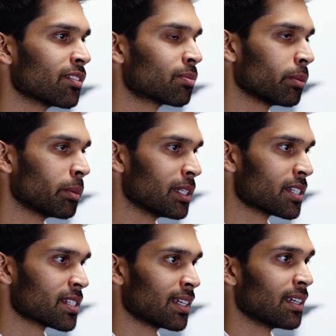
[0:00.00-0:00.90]
of
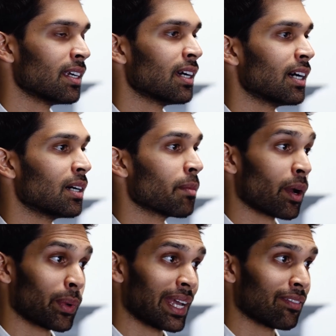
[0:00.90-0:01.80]
probability
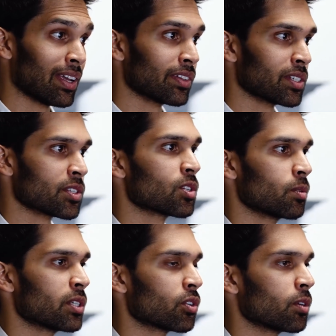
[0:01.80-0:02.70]
that we have evidence to
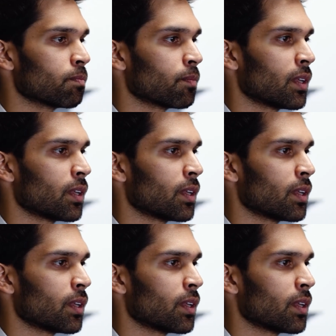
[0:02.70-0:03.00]
be true.